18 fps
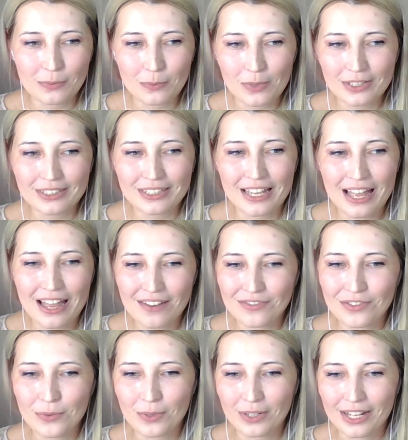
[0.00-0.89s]
at what
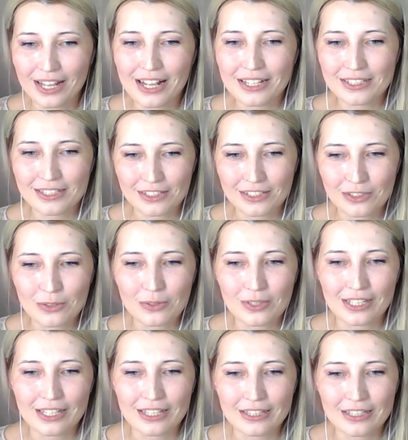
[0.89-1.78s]
everyone else is
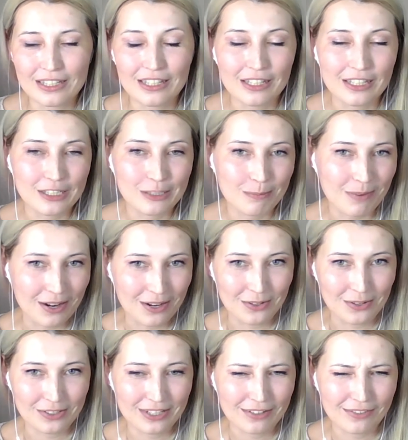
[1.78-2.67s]
doing and
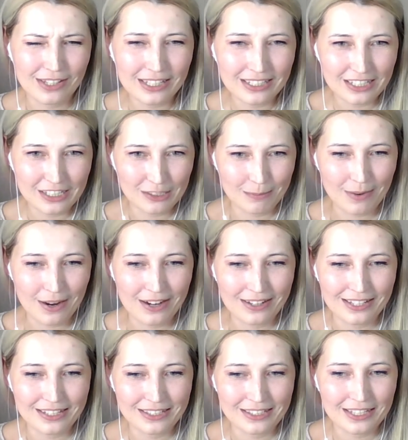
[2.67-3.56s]
inspire yourself can
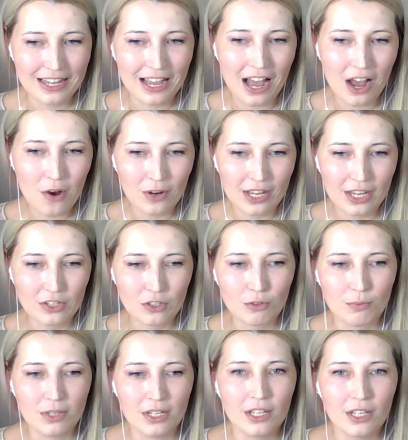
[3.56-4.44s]
inspired and see how can
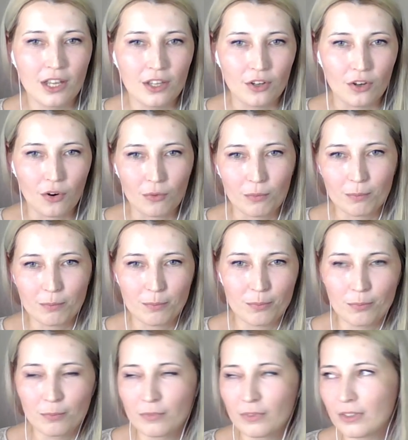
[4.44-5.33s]
you bring your
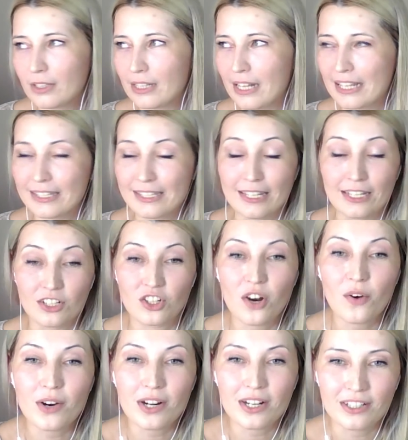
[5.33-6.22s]
let's say
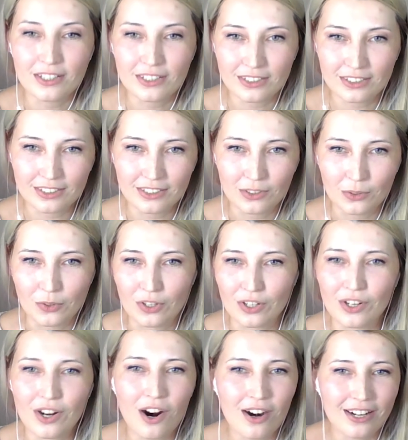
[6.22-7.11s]
shower curtain
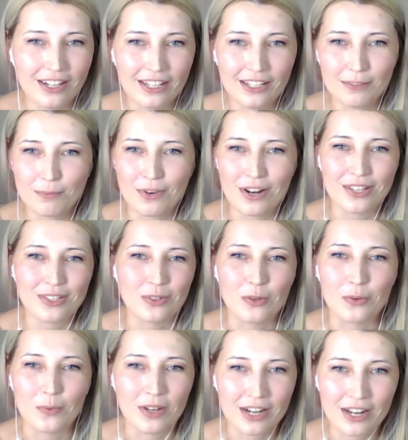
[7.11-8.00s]
or garlic
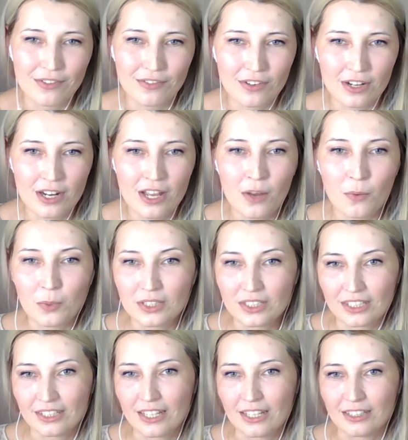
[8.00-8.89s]
press or whatever
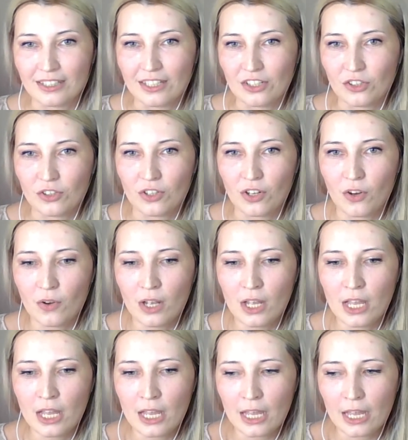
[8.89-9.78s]
within that niche you know
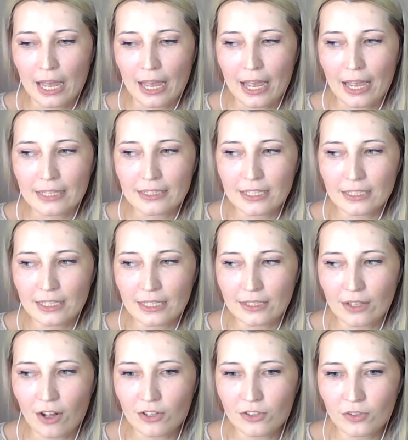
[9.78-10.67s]
i, I think
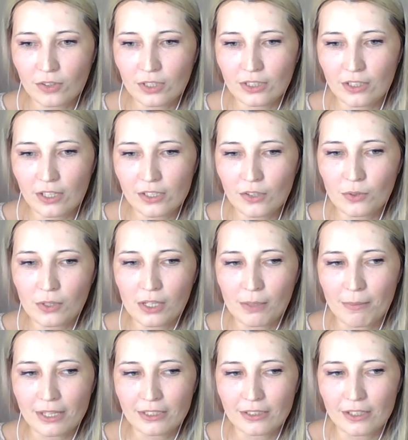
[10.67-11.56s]
that also it doesn't
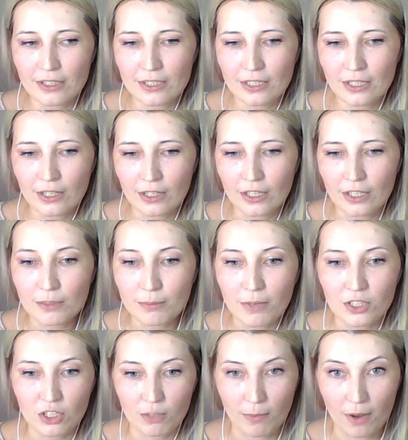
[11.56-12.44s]
really matter
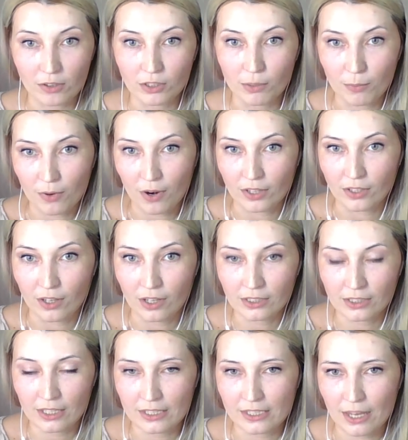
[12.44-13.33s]
as much about the
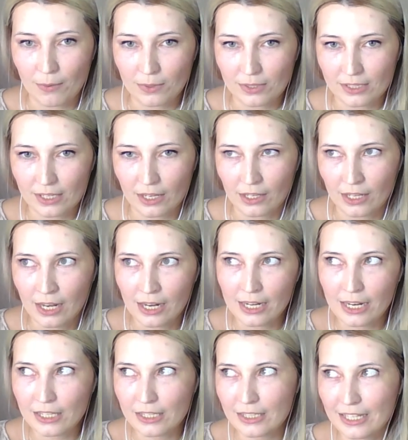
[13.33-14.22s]
product as i was saying
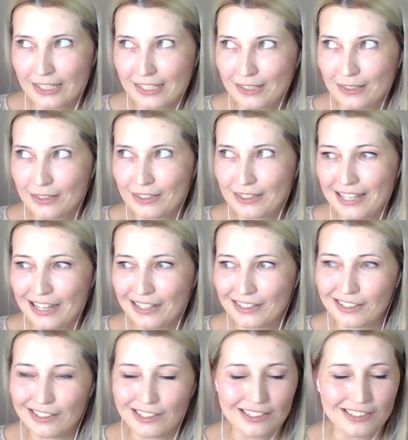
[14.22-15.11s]
let, let's
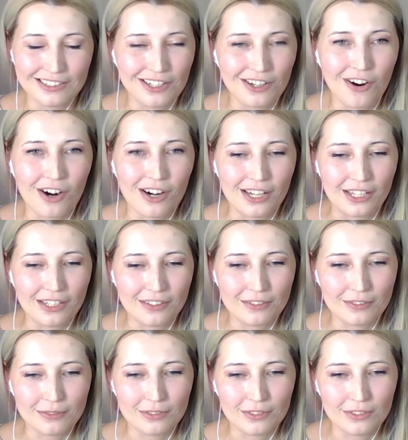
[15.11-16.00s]
take the, the garlic
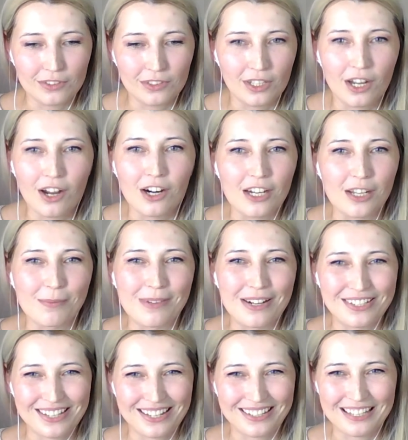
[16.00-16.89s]
the garlic
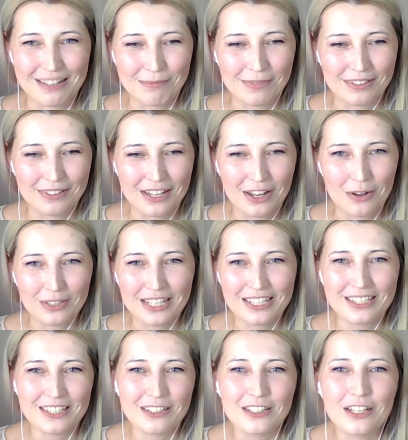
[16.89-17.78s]
press example now
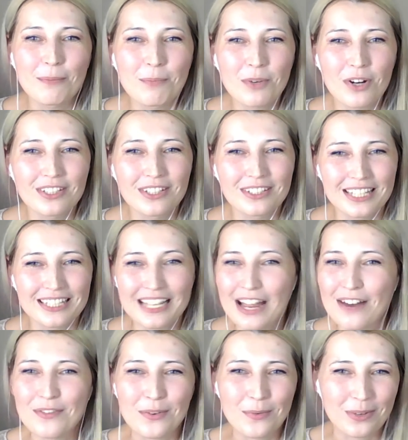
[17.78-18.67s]
that's the product
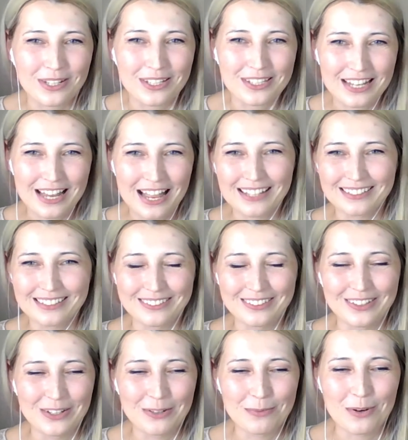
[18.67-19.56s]
that everyone is like
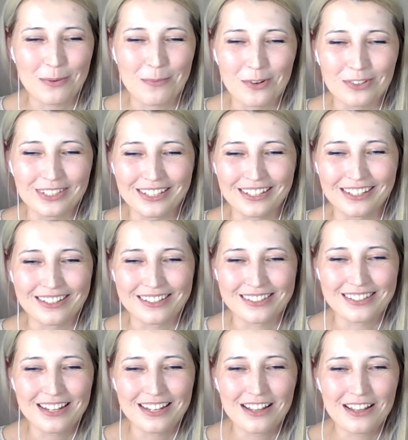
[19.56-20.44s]
you know promoting
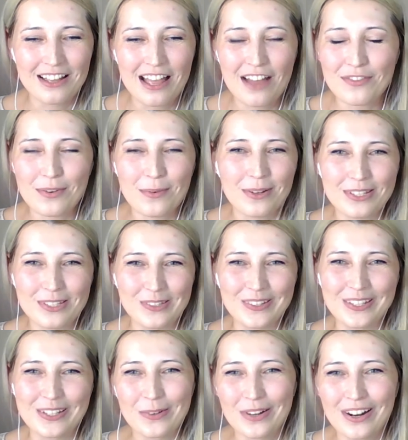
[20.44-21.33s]
because
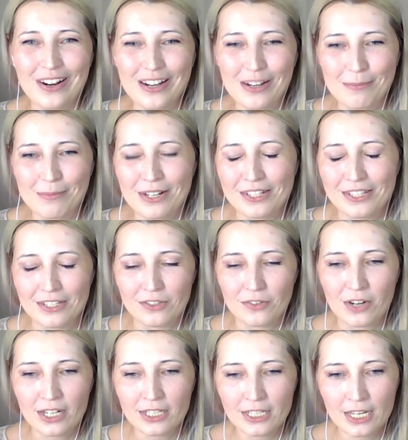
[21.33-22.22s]
everyone's doing garlic
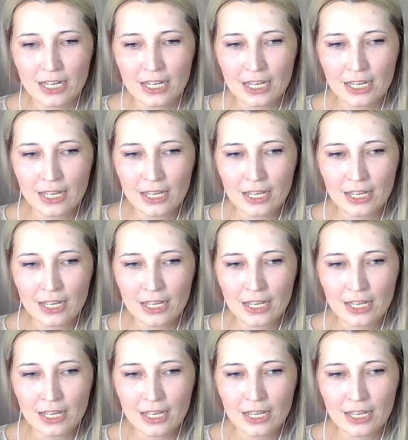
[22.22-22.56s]
presses right